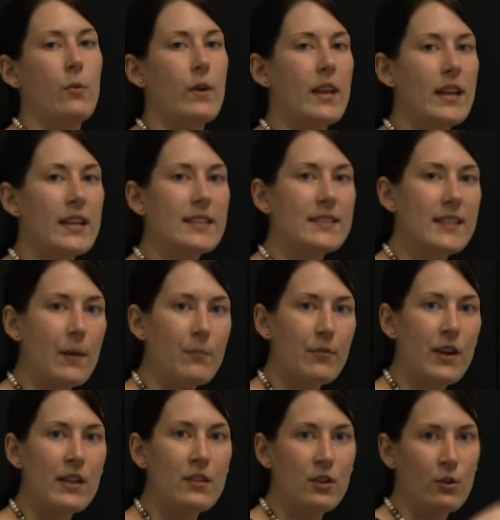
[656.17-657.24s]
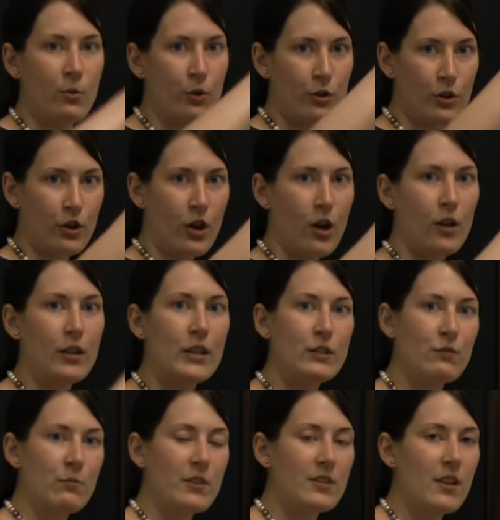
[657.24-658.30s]
we can separate the northern
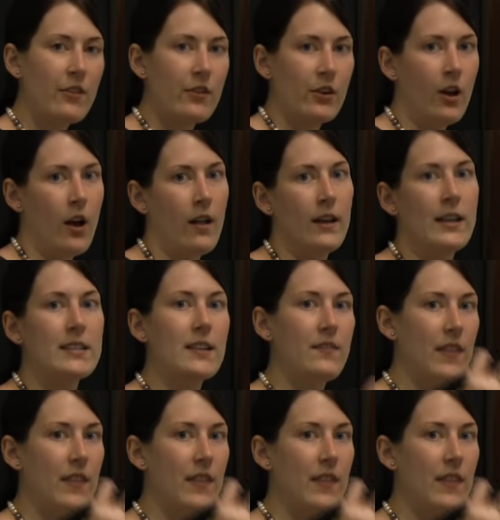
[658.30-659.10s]
colonies from the southern colonies.